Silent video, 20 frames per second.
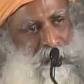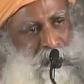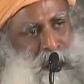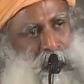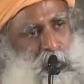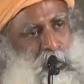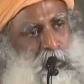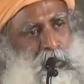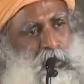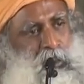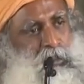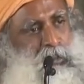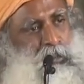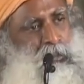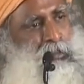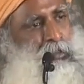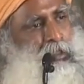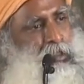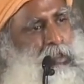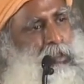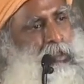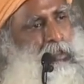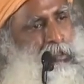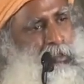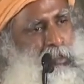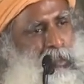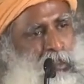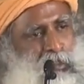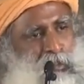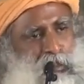She just
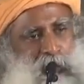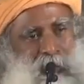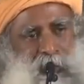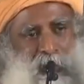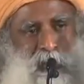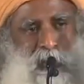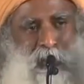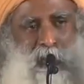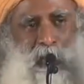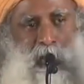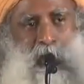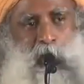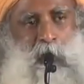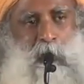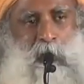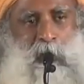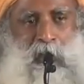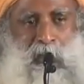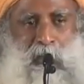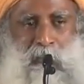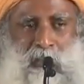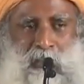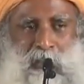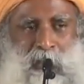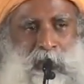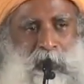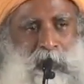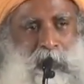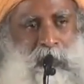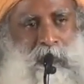transcended the normal
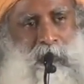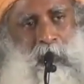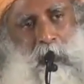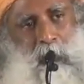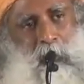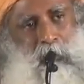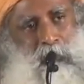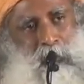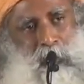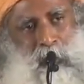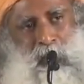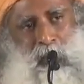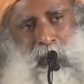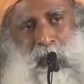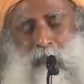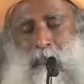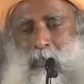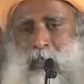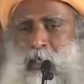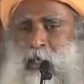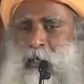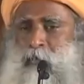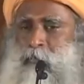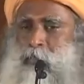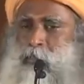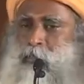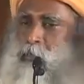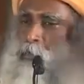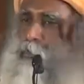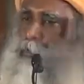limitations of emotion and became
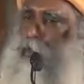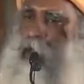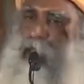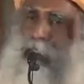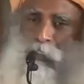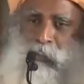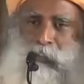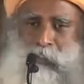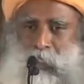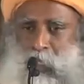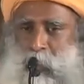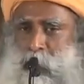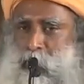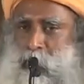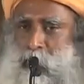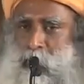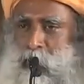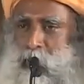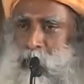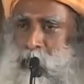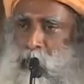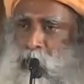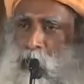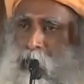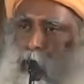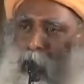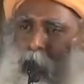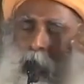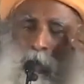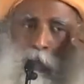so ecstatic
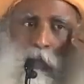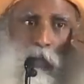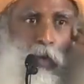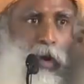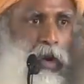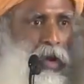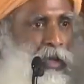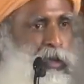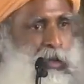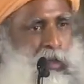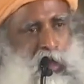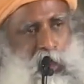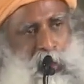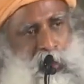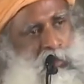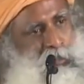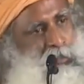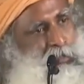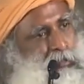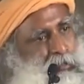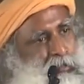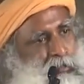and wild-eyed